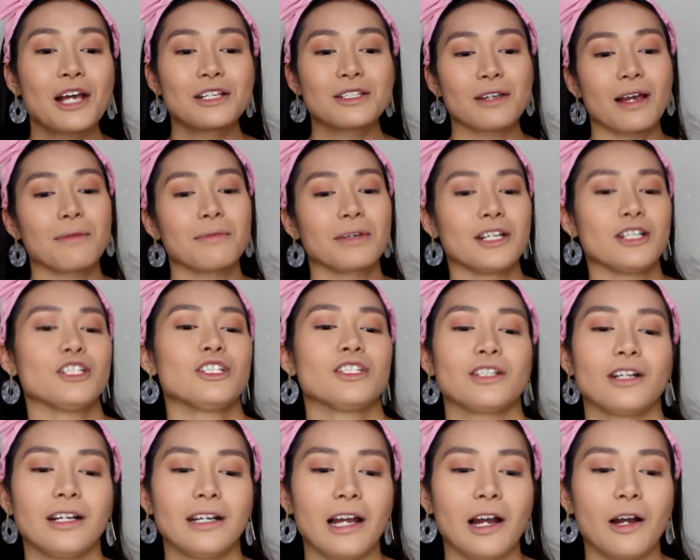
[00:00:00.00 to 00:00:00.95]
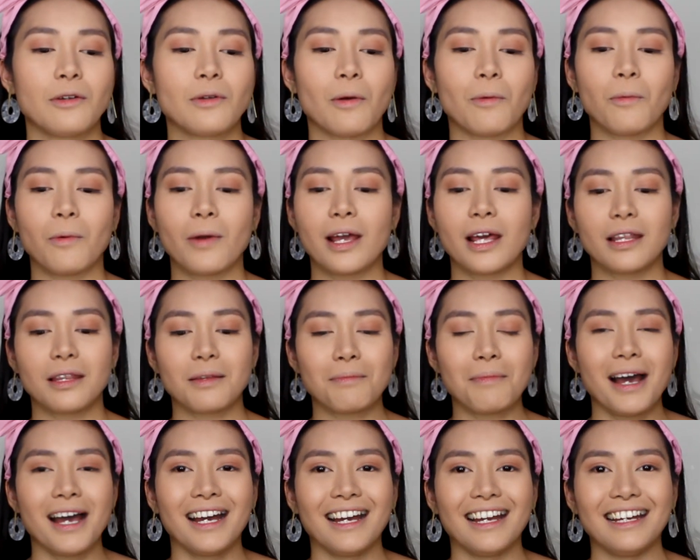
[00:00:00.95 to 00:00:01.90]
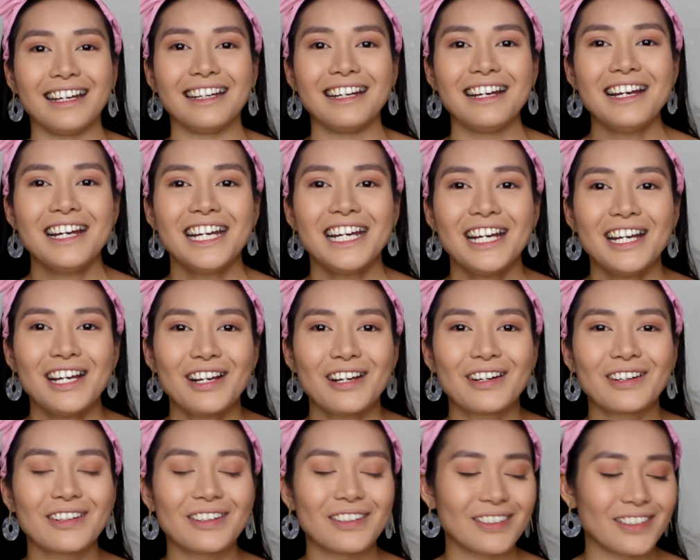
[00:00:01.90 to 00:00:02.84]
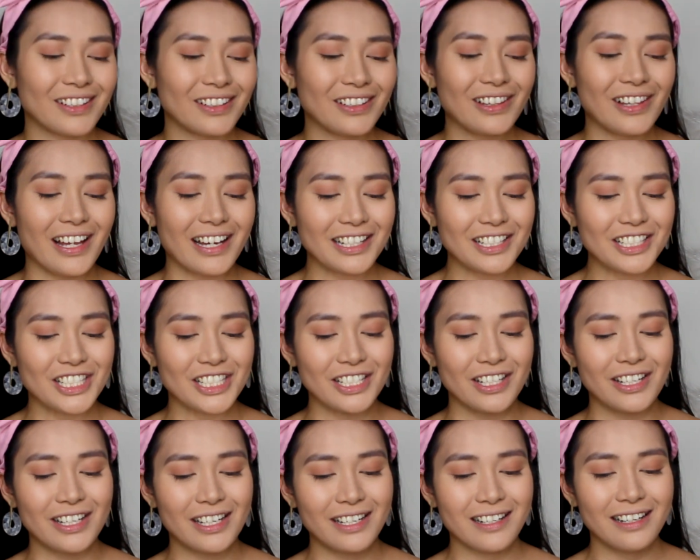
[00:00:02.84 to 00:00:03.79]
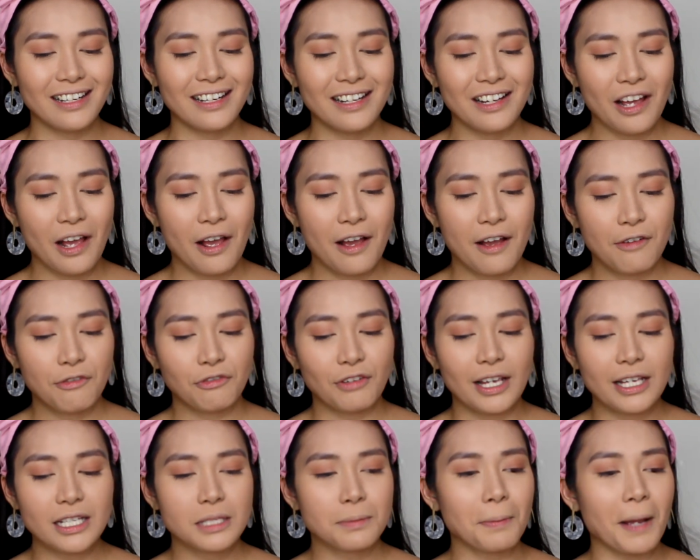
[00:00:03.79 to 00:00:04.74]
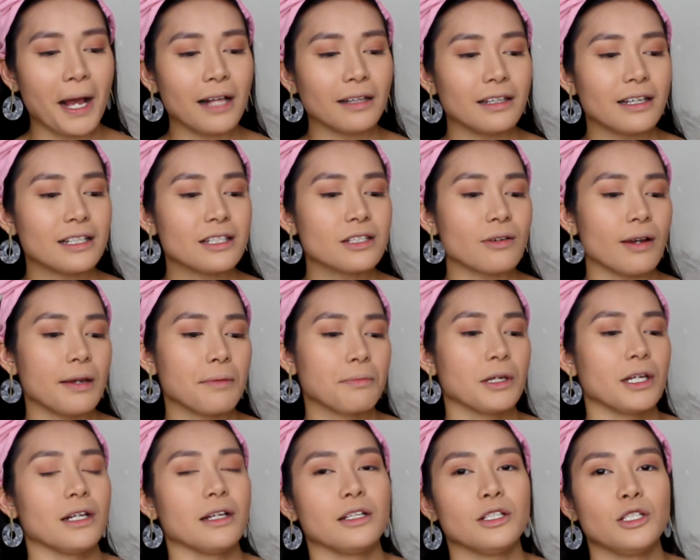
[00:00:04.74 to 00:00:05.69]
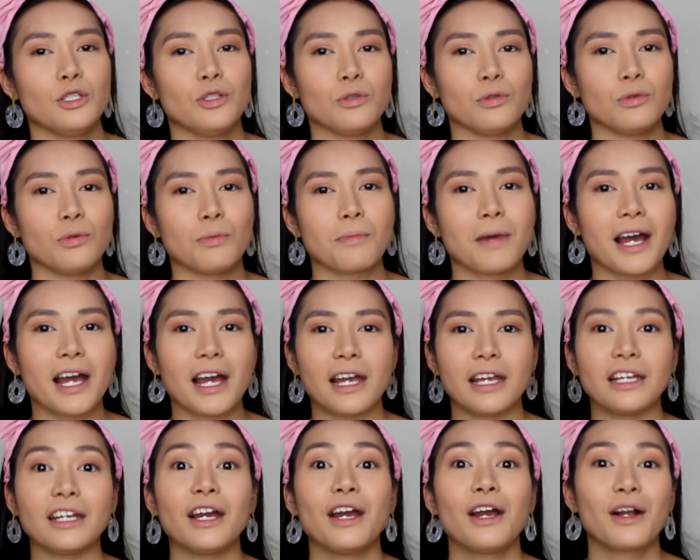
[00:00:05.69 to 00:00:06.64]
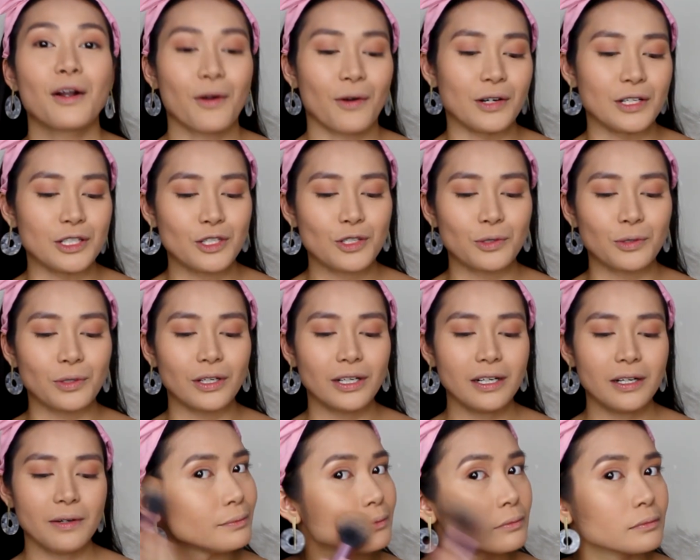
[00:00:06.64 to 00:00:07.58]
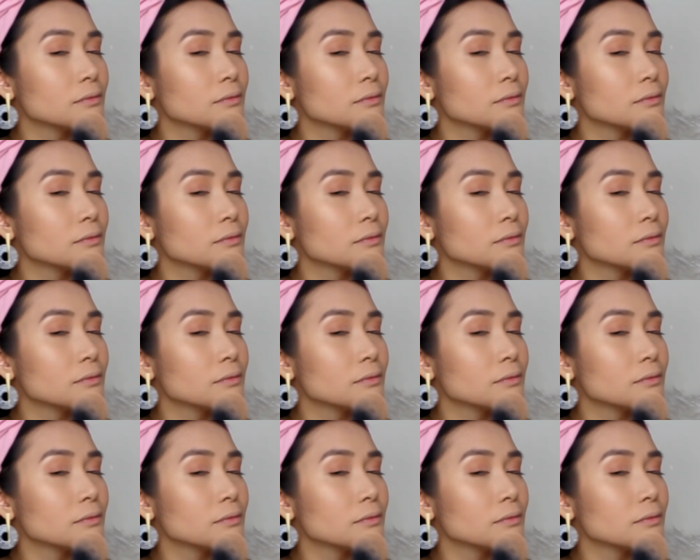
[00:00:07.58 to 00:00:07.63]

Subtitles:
So I'm gonna start out with my Coco Collection face palette. So I'm gonna do my contour.